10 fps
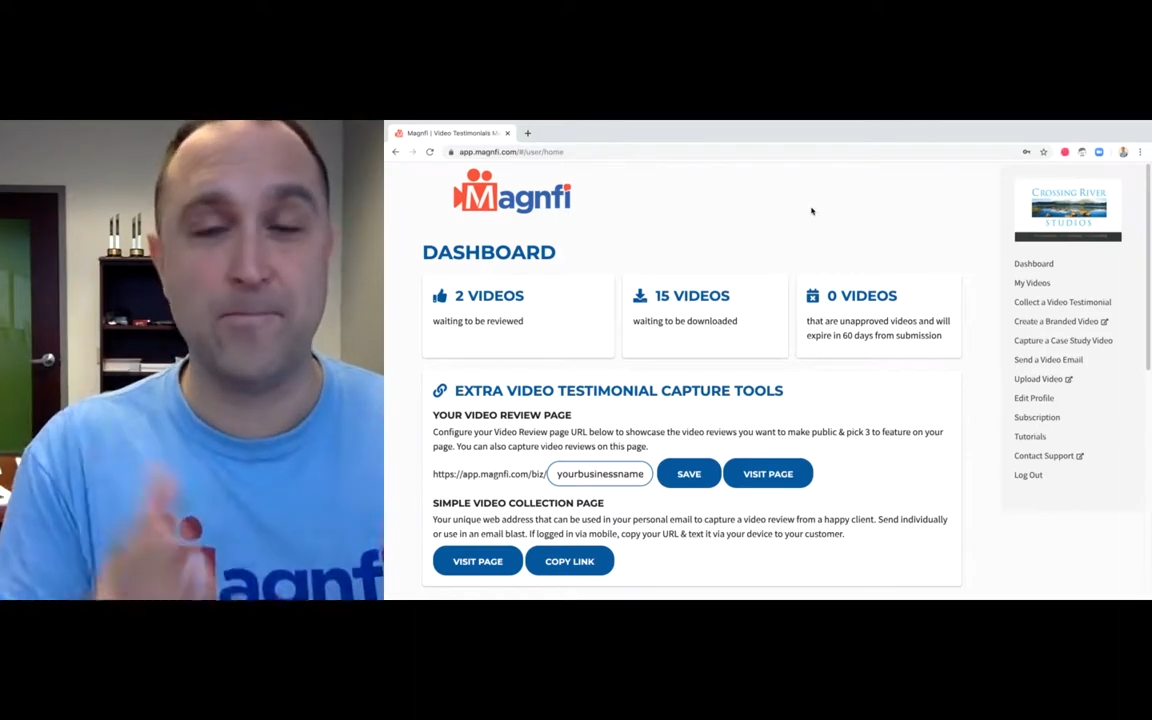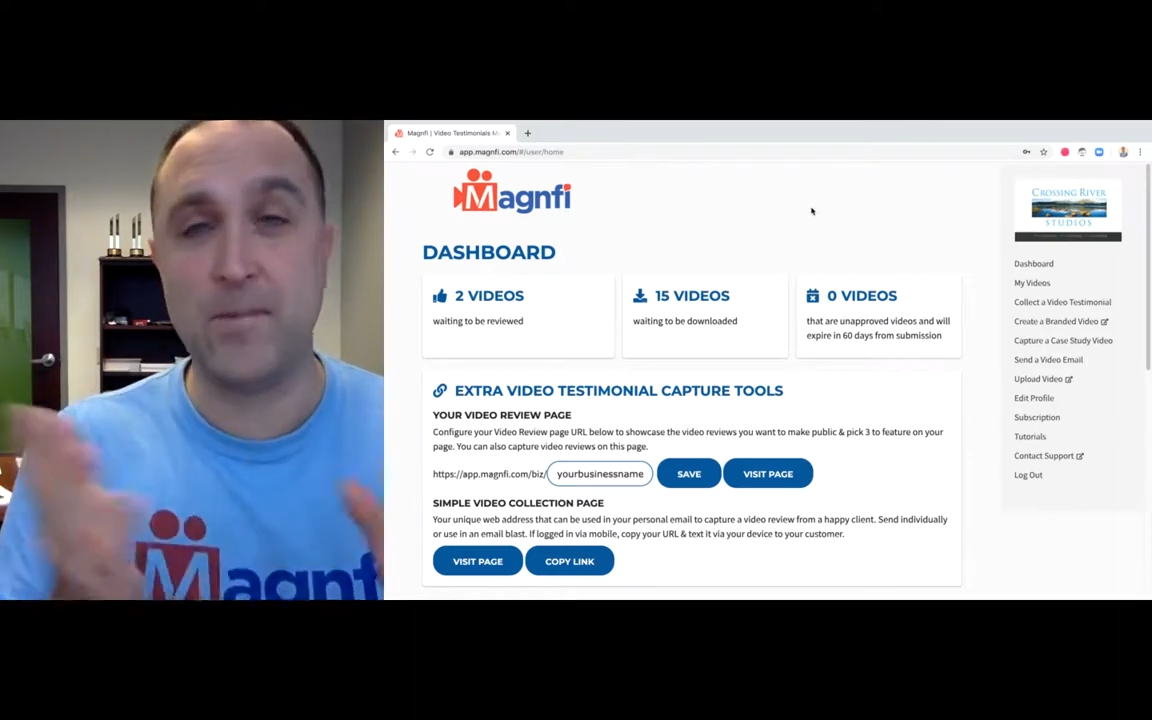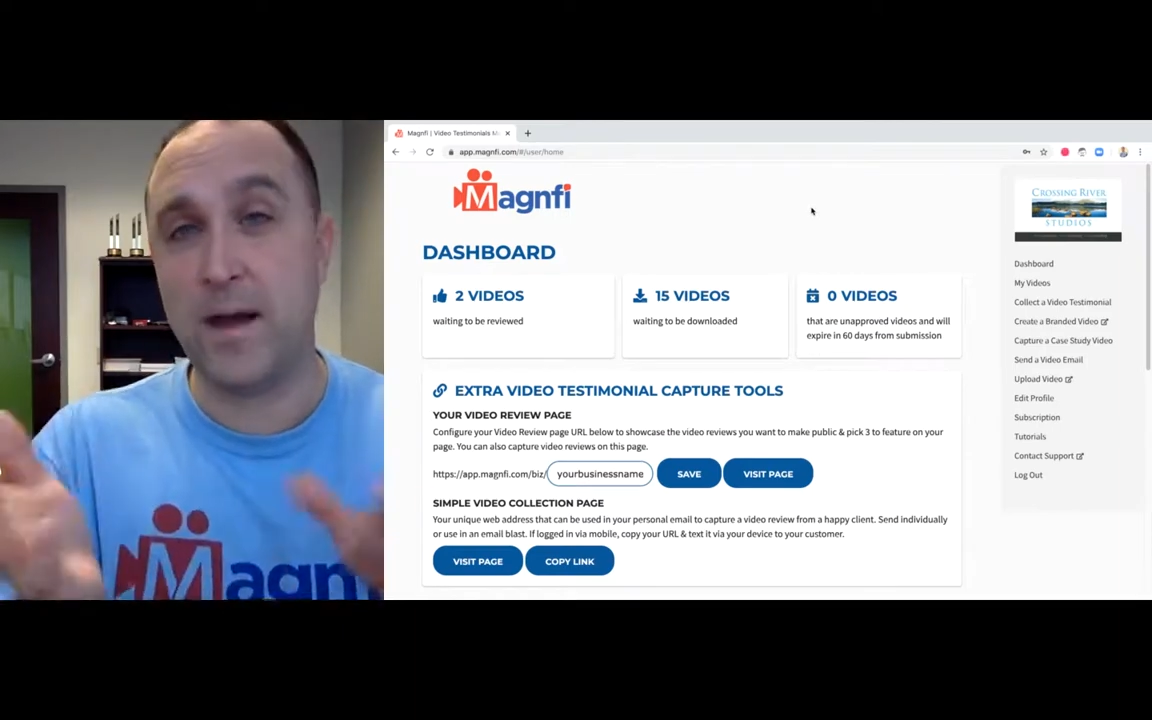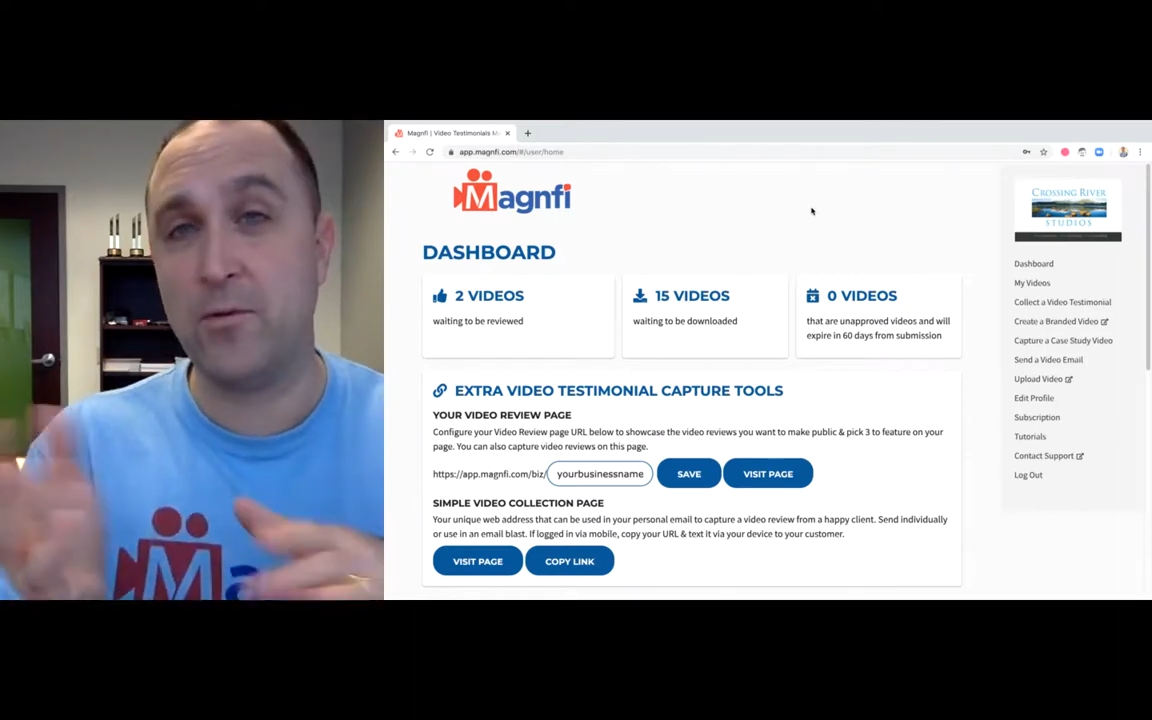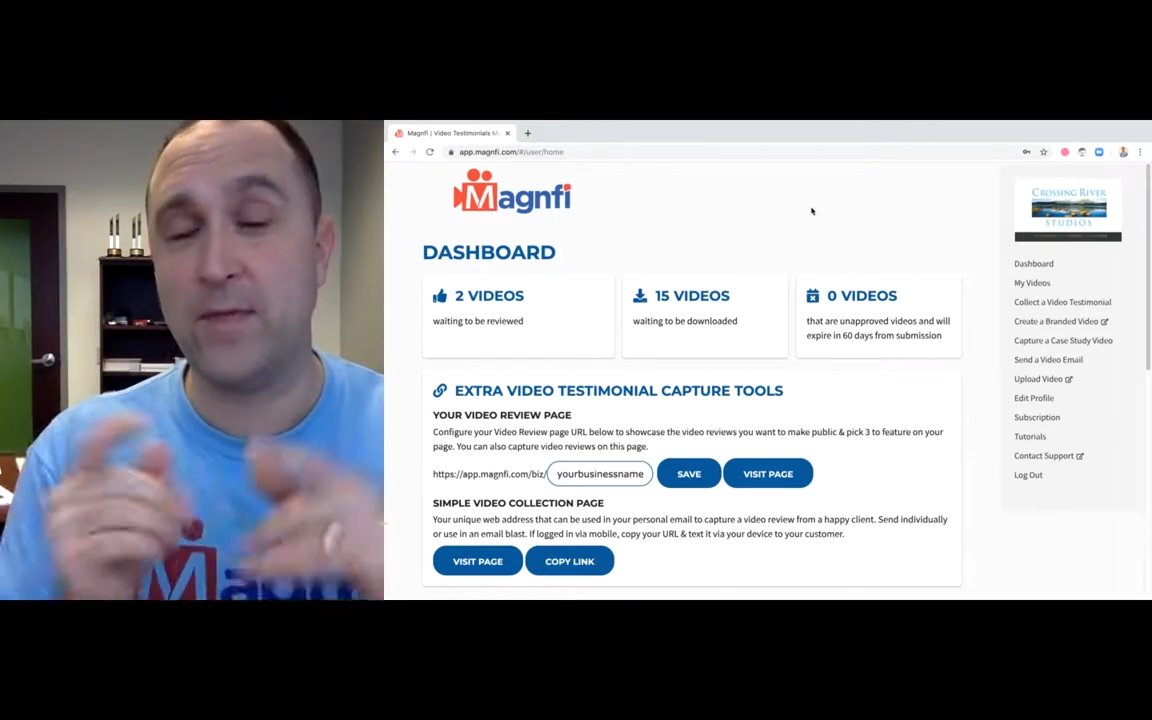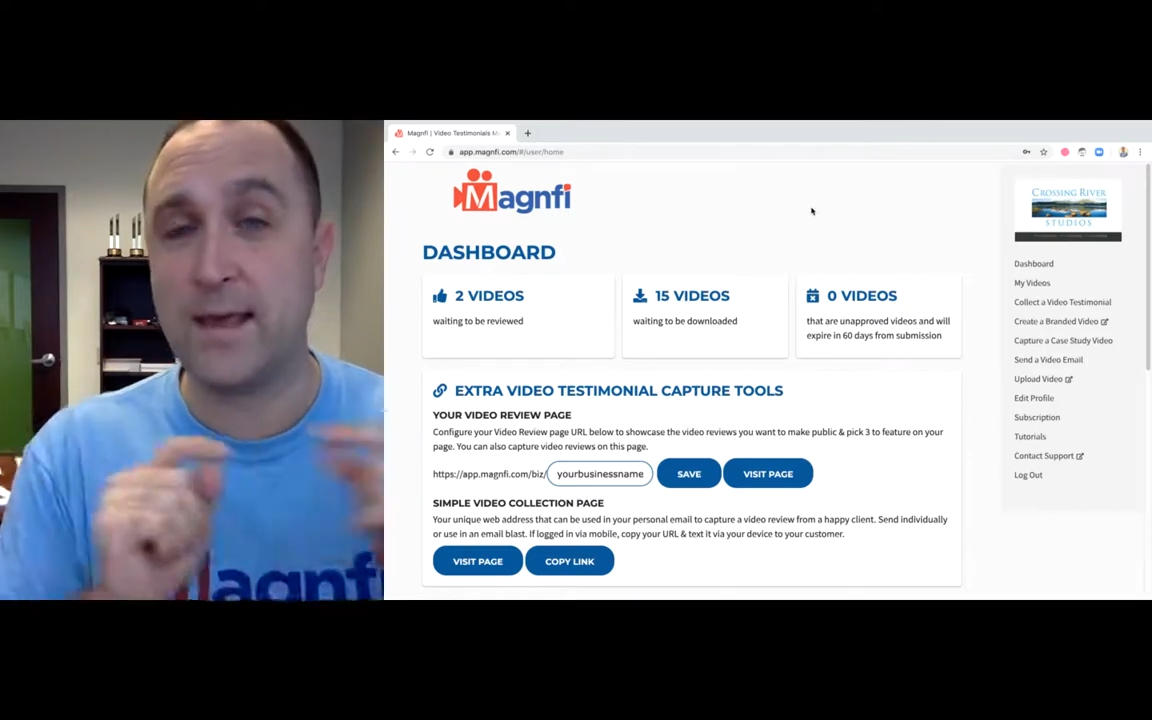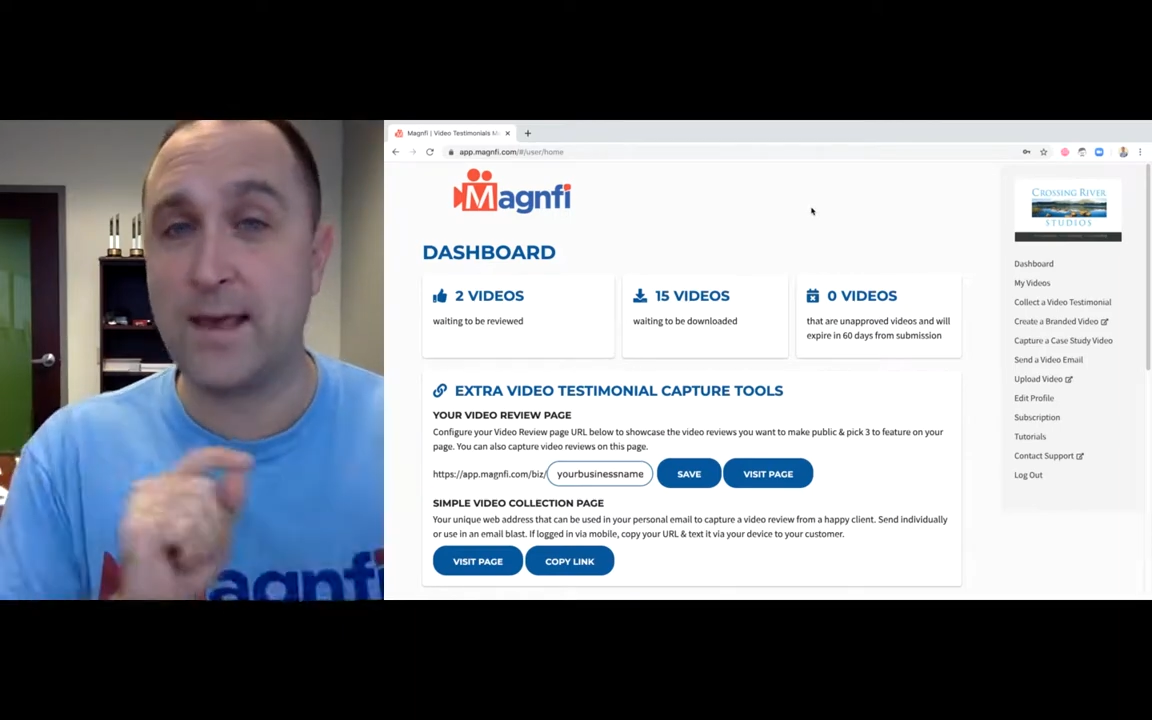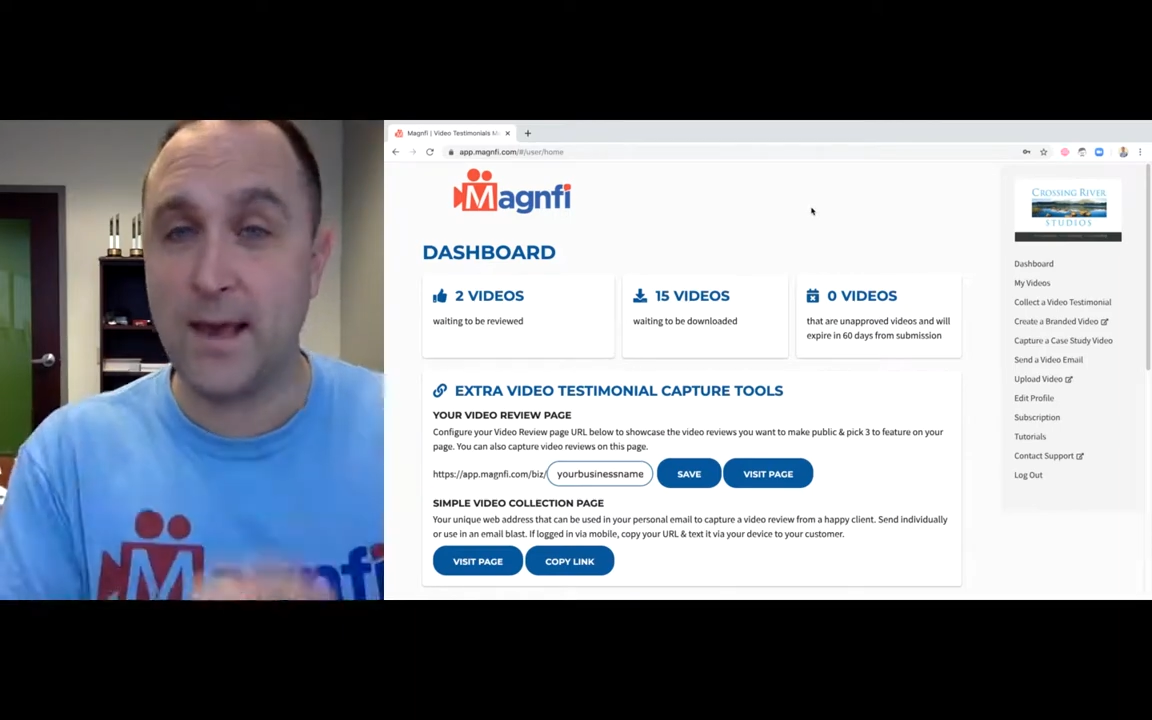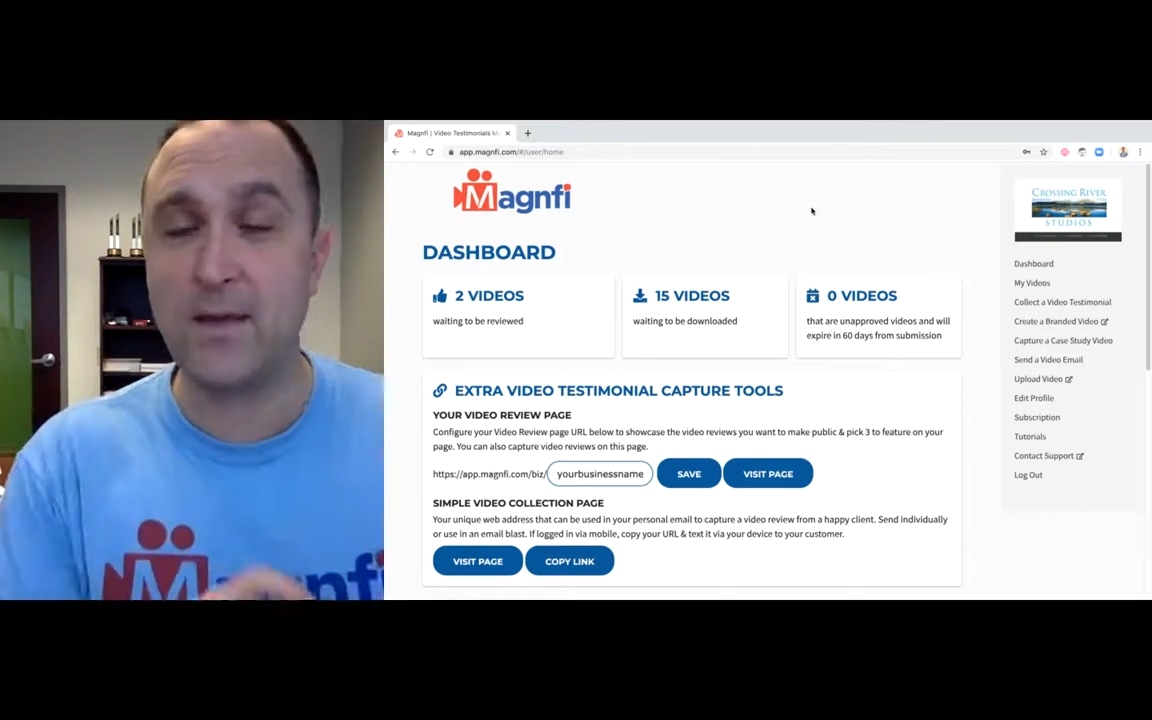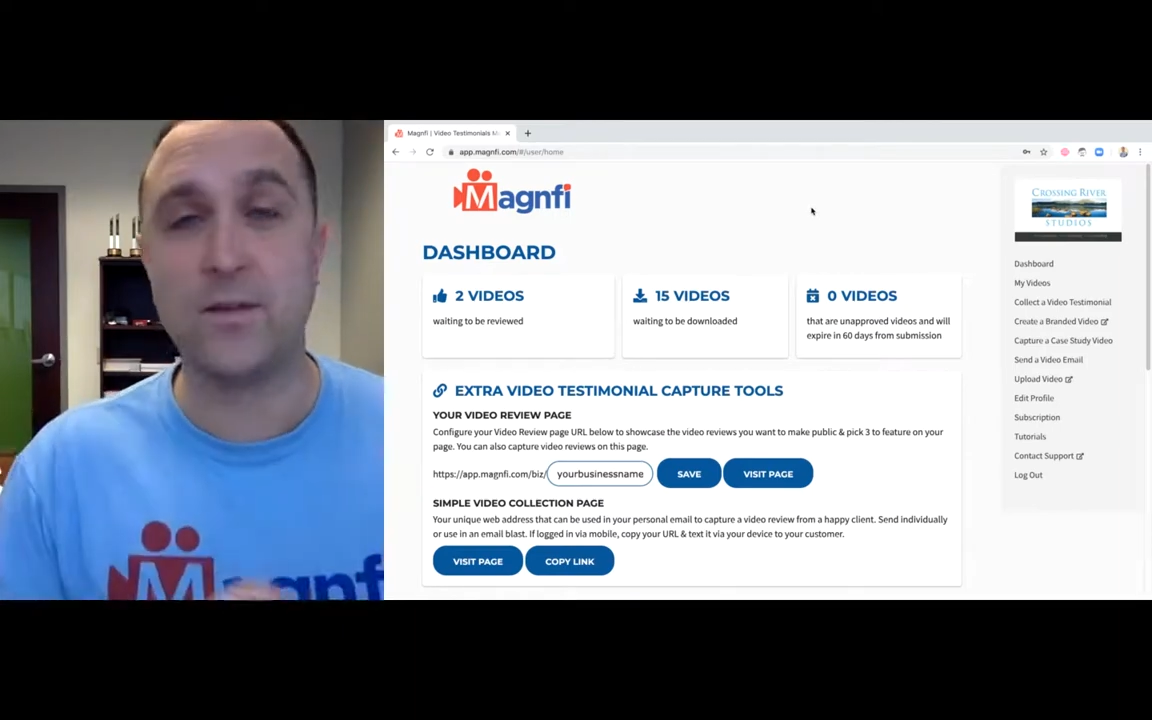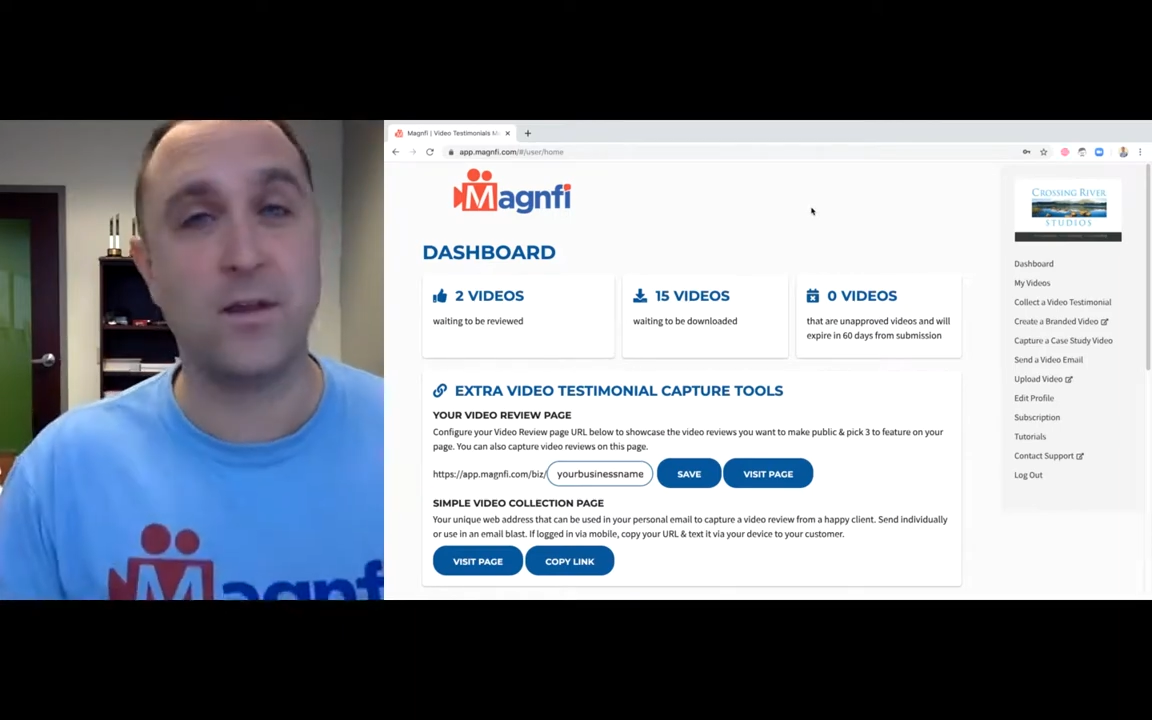Now with a case